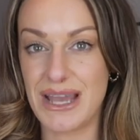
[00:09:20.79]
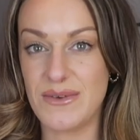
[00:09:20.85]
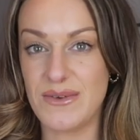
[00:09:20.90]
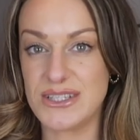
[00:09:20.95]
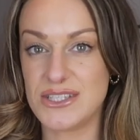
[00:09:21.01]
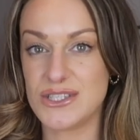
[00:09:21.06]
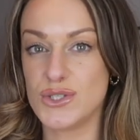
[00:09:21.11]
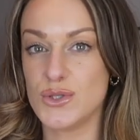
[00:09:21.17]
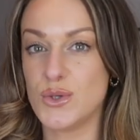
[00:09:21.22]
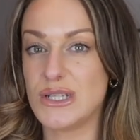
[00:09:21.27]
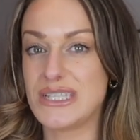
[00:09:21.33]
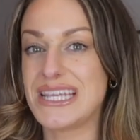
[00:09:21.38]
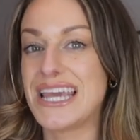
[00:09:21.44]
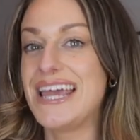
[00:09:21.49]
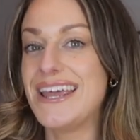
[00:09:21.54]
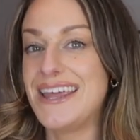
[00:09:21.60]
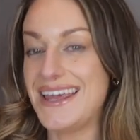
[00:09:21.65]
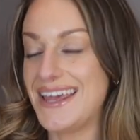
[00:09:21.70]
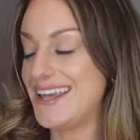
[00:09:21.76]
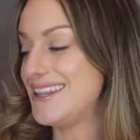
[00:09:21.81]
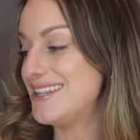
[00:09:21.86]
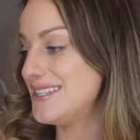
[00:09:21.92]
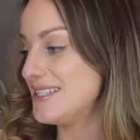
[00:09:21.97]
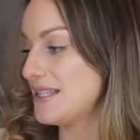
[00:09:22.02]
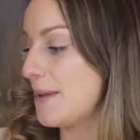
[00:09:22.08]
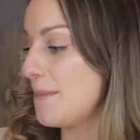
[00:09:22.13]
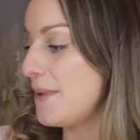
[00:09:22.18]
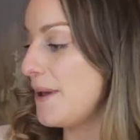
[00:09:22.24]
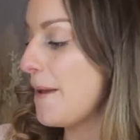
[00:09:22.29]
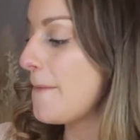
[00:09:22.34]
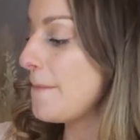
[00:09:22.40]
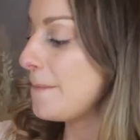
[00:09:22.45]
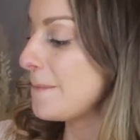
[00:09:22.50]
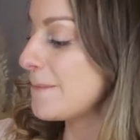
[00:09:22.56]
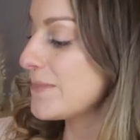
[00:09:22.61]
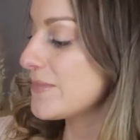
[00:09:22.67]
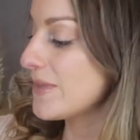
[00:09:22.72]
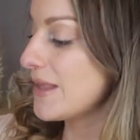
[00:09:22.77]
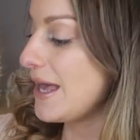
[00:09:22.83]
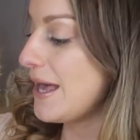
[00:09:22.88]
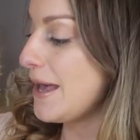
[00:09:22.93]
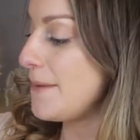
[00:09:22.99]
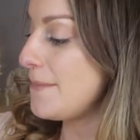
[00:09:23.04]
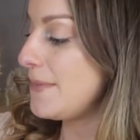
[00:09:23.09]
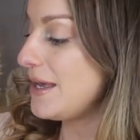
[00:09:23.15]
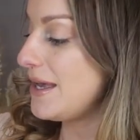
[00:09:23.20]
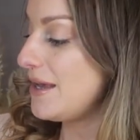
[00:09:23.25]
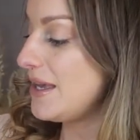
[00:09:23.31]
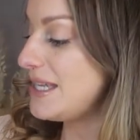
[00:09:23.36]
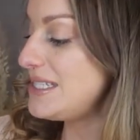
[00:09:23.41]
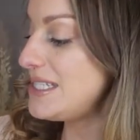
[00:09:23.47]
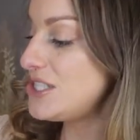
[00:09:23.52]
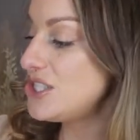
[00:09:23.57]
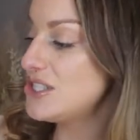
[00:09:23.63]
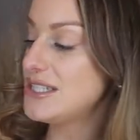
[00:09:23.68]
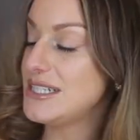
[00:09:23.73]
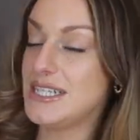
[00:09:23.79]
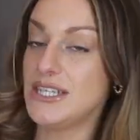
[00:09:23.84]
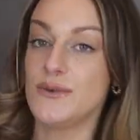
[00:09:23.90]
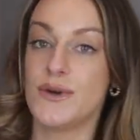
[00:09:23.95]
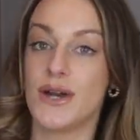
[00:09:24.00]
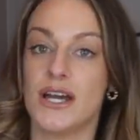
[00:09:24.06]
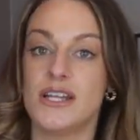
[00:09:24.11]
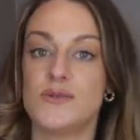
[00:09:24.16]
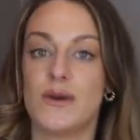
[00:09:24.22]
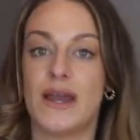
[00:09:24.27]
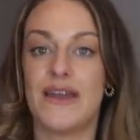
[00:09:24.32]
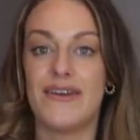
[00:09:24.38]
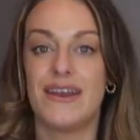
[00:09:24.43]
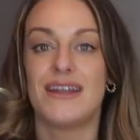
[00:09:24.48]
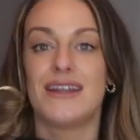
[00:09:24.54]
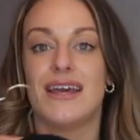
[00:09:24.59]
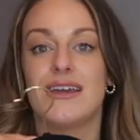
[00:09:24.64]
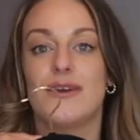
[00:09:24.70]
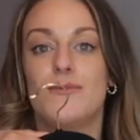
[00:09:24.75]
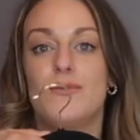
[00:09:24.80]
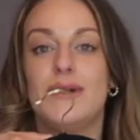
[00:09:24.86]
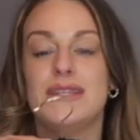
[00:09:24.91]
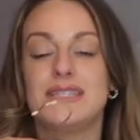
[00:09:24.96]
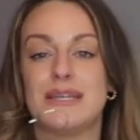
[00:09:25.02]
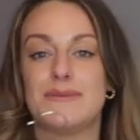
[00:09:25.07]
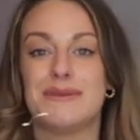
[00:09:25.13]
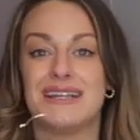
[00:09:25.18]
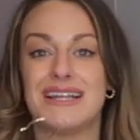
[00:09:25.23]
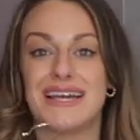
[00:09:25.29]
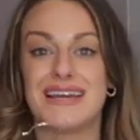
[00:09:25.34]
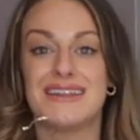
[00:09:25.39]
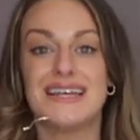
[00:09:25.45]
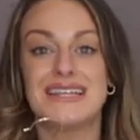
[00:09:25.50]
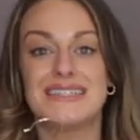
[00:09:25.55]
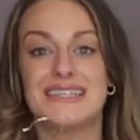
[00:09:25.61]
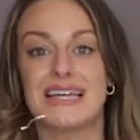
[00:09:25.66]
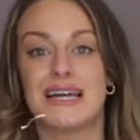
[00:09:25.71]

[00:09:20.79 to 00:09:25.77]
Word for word: high-waisted shorts in the summer. Additionally, you could wear it like with something like this,